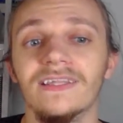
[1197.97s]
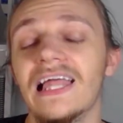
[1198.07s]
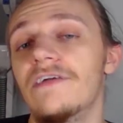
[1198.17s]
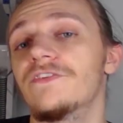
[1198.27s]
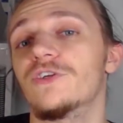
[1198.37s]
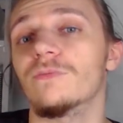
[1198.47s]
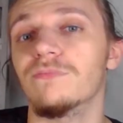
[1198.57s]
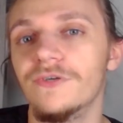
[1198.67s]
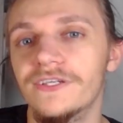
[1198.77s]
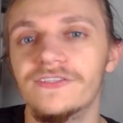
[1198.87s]
Lavender
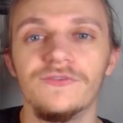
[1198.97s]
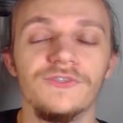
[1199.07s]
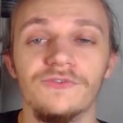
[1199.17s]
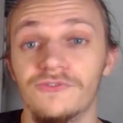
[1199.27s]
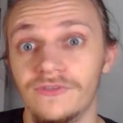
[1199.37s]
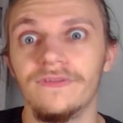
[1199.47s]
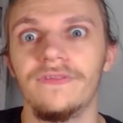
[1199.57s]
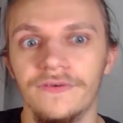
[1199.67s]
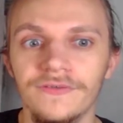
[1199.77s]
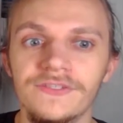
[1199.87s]
Briggs, who's usually the
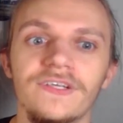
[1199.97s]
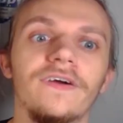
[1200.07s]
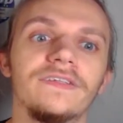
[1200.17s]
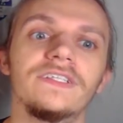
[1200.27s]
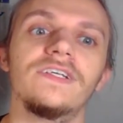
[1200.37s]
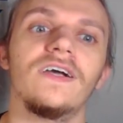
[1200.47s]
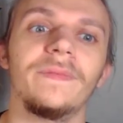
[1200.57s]
third star that I talk